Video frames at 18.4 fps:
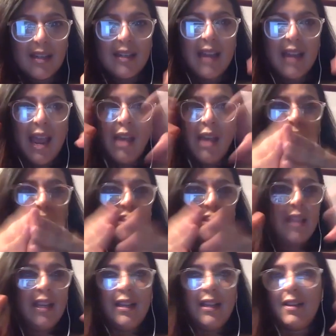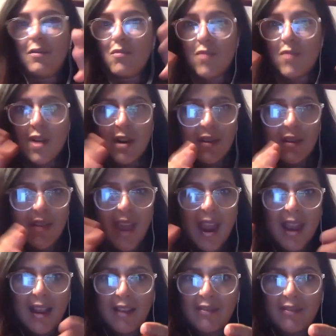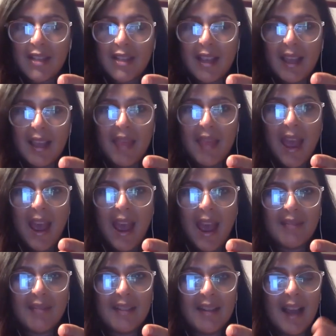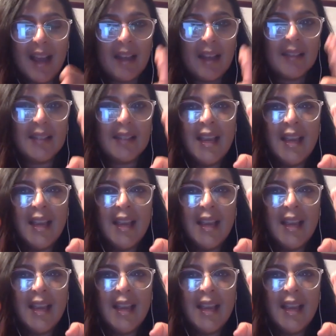Now is like where the haves and the have-nots.